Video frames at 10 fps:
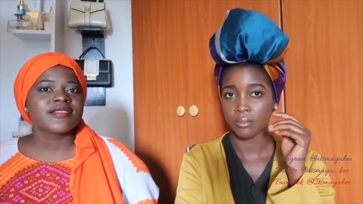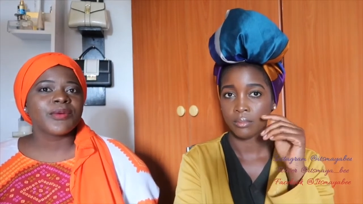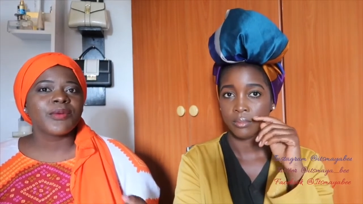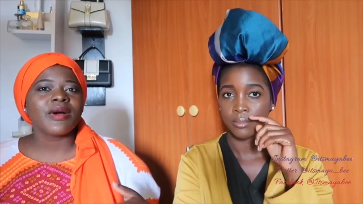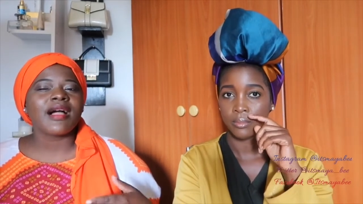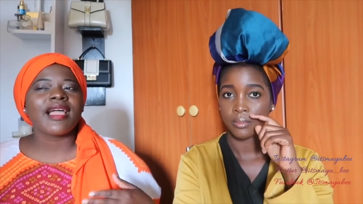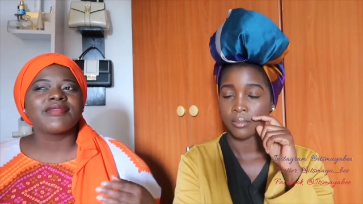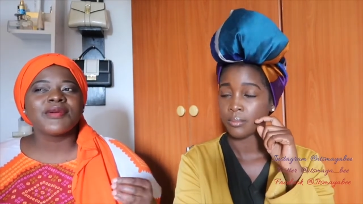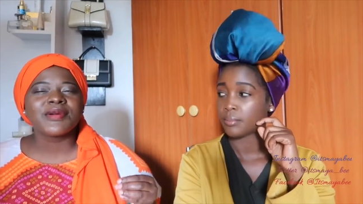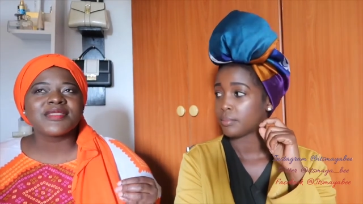Speaker 1: So
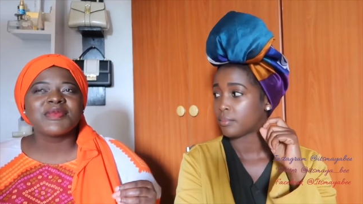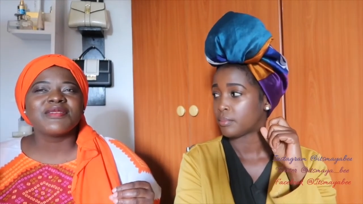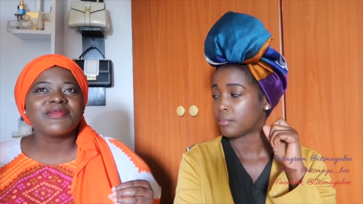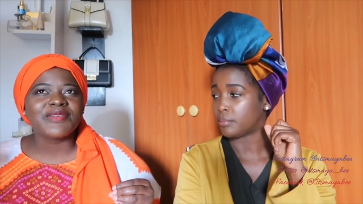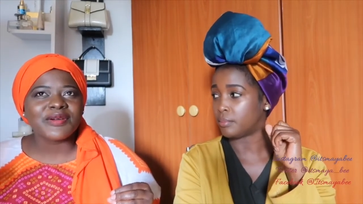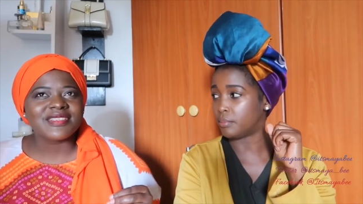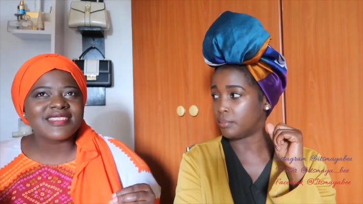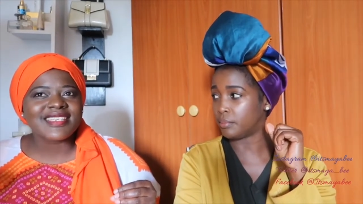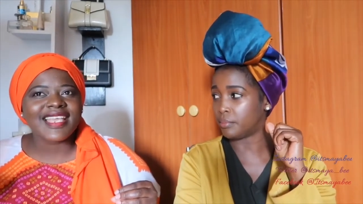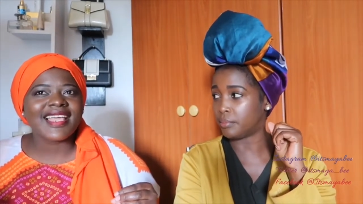I've always been very
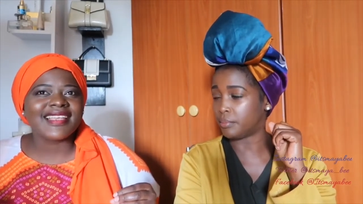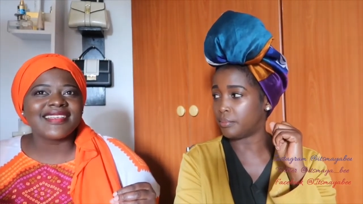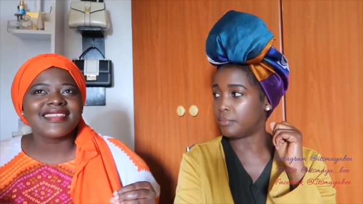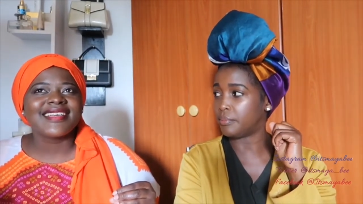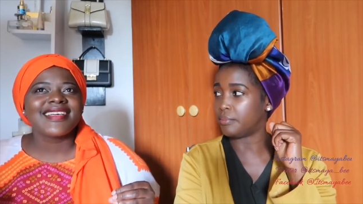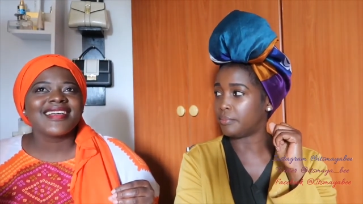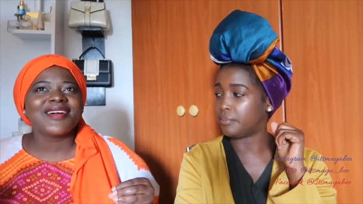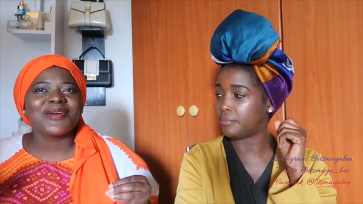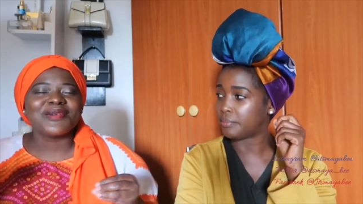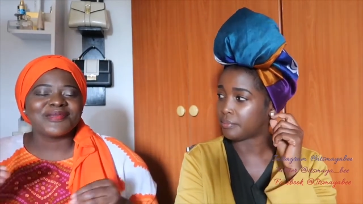scared
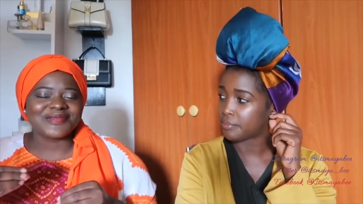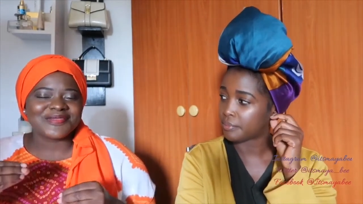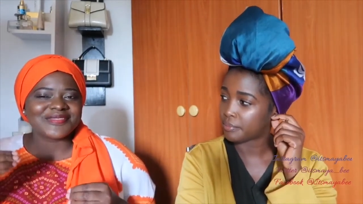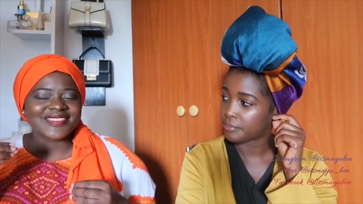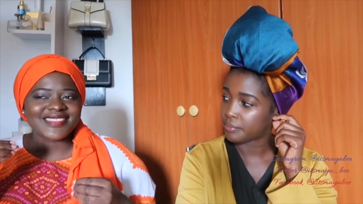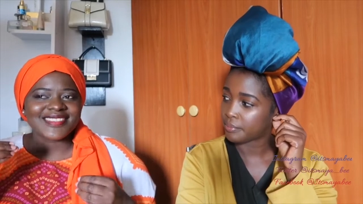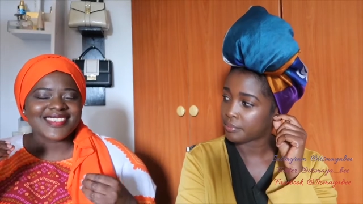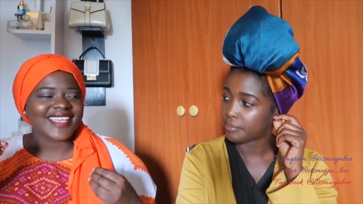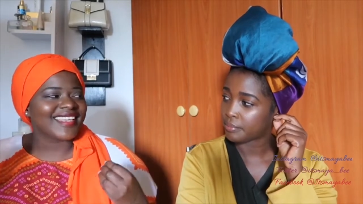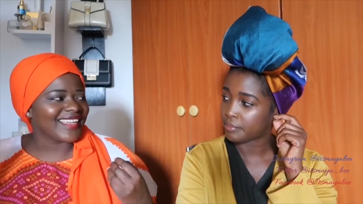of
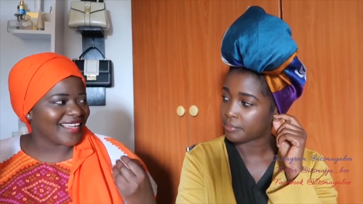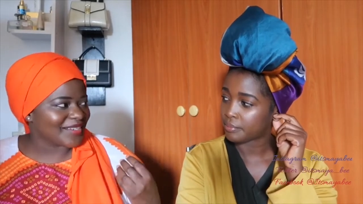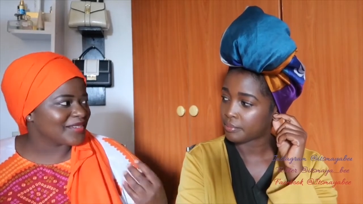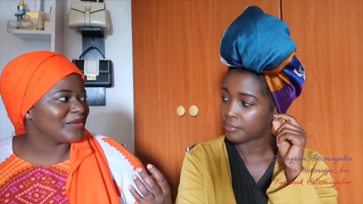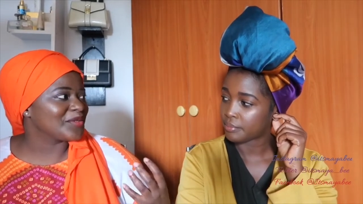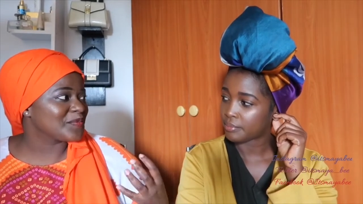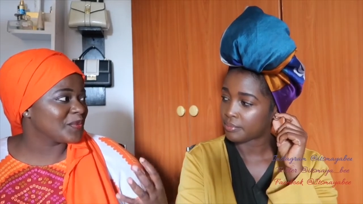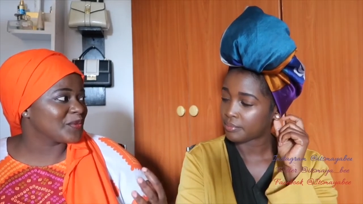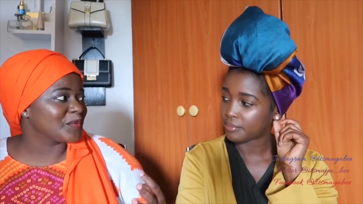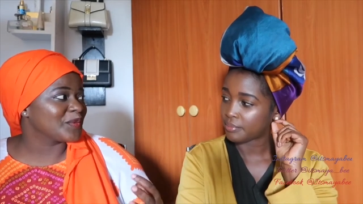taking her to the
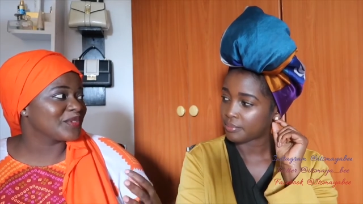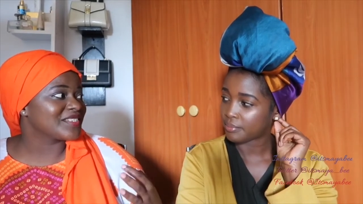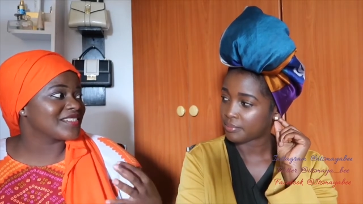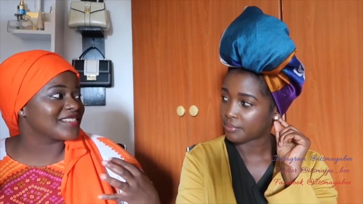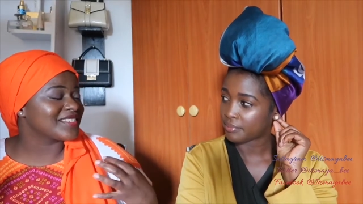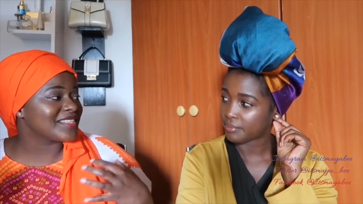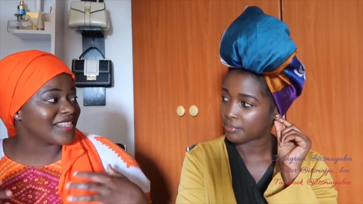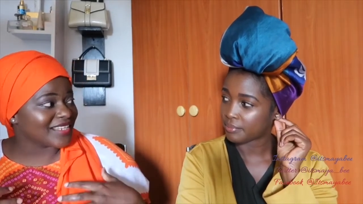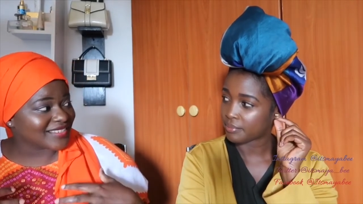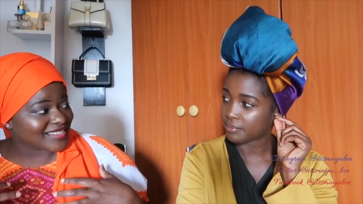hospital because she's
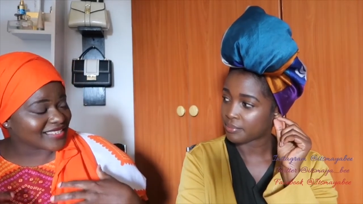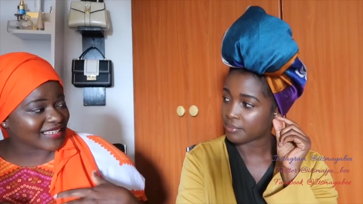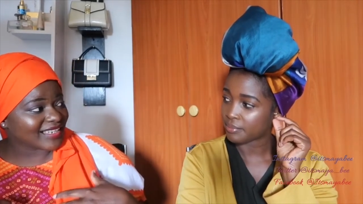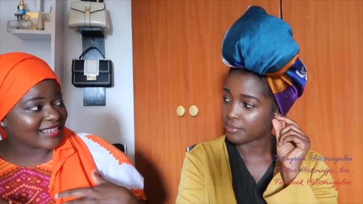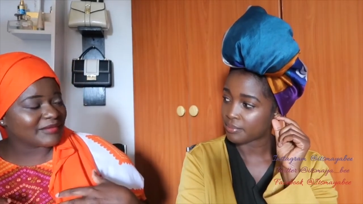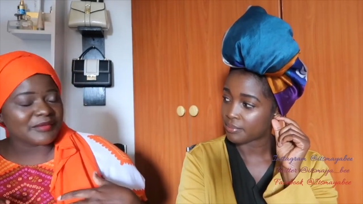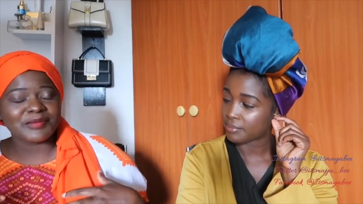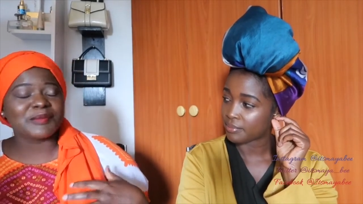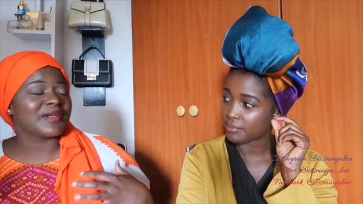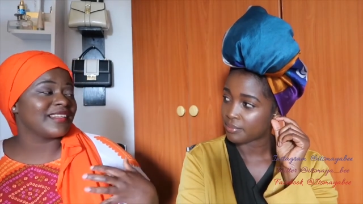sick.
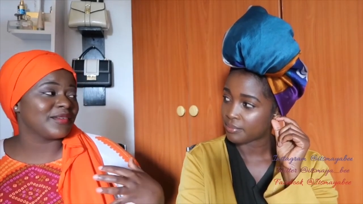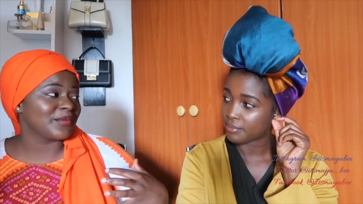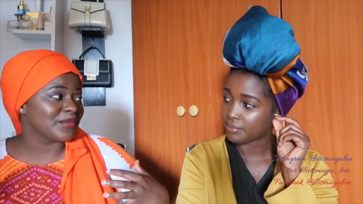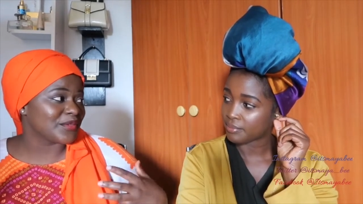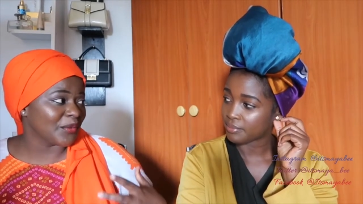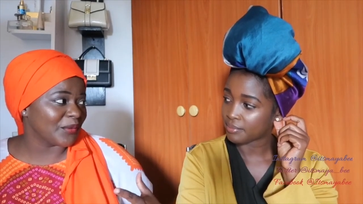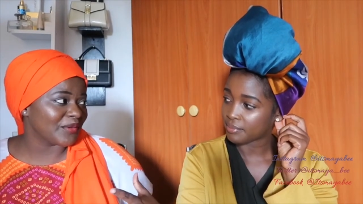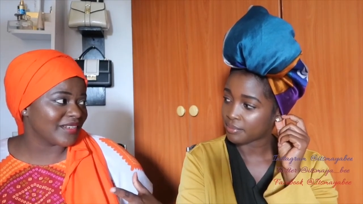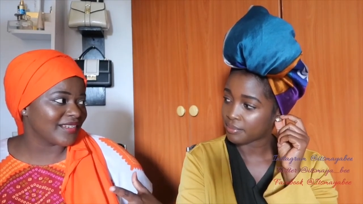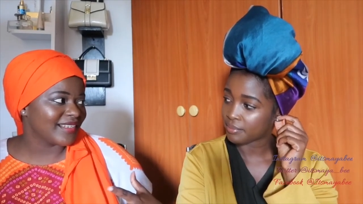Remember, they don't
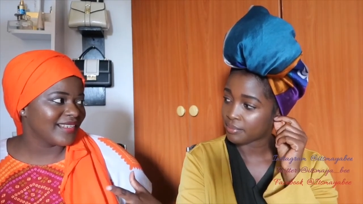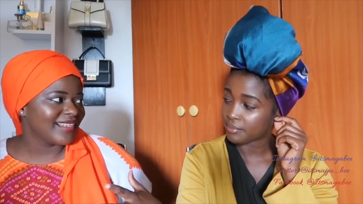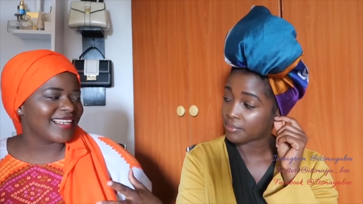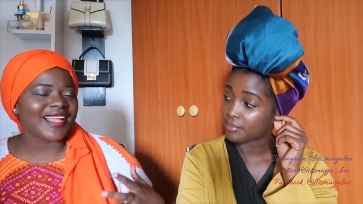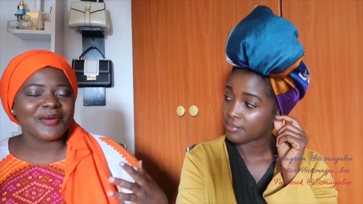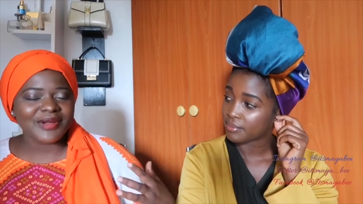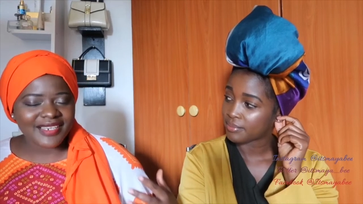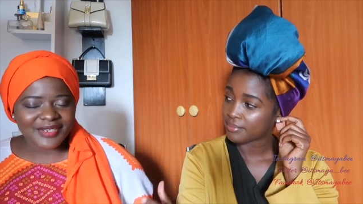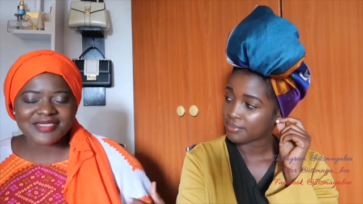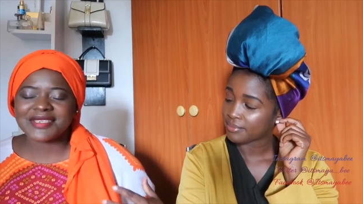talk. Like I
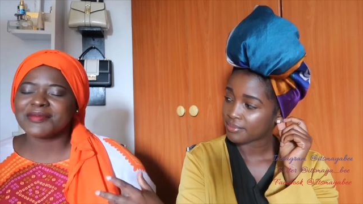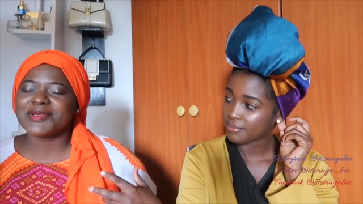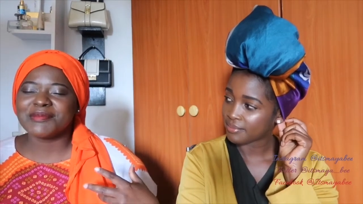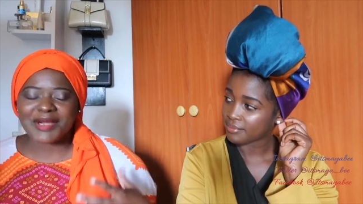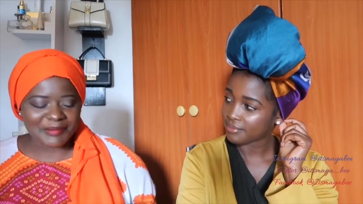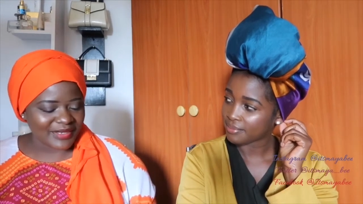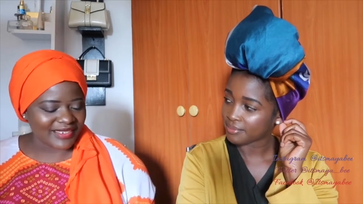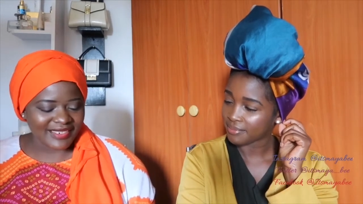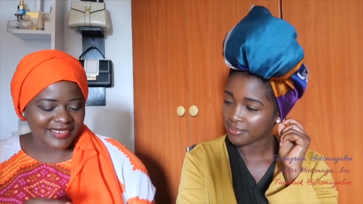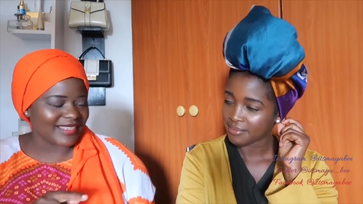want her to tell me, Mommy,
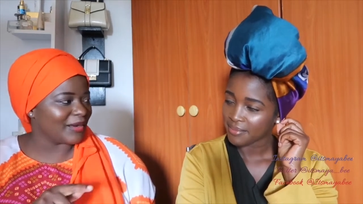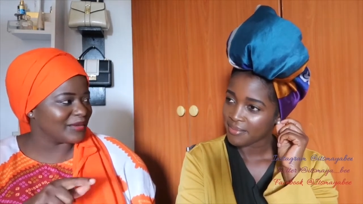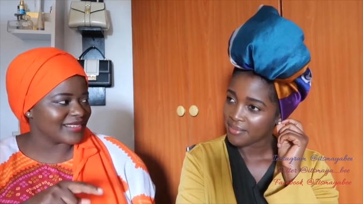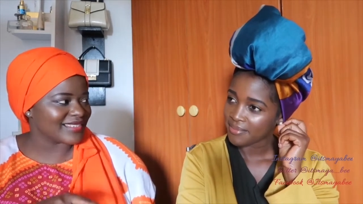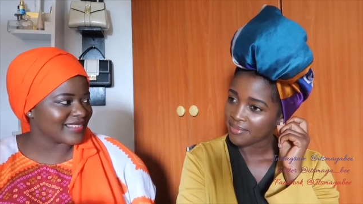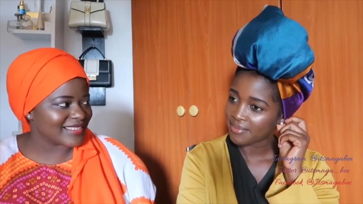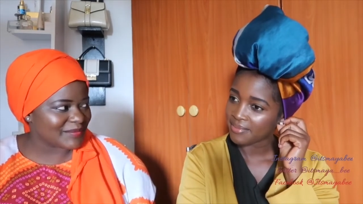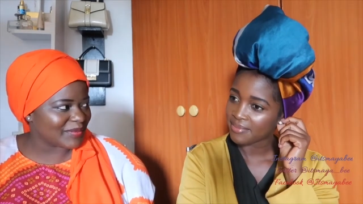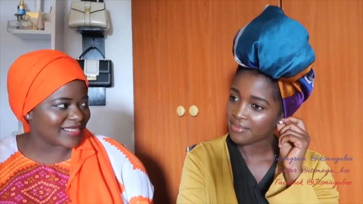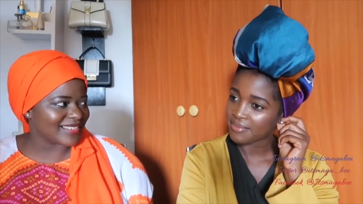now it's
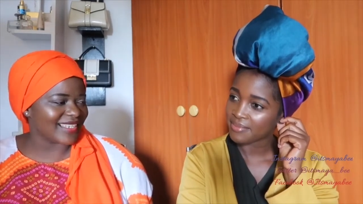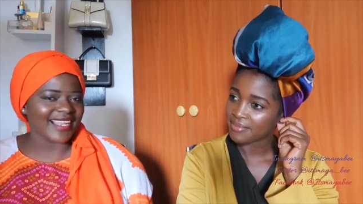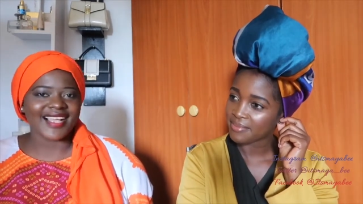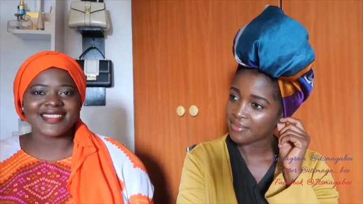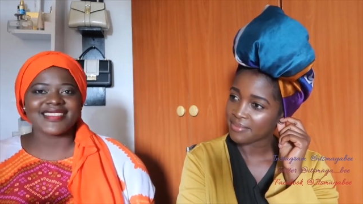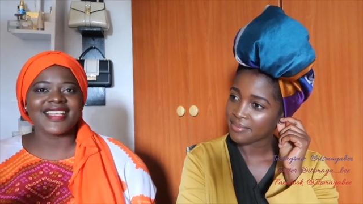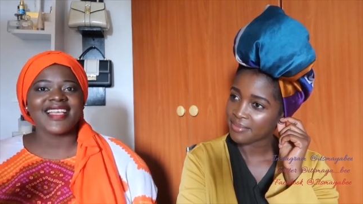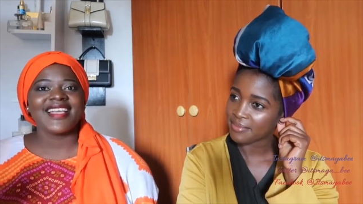this place that hurts.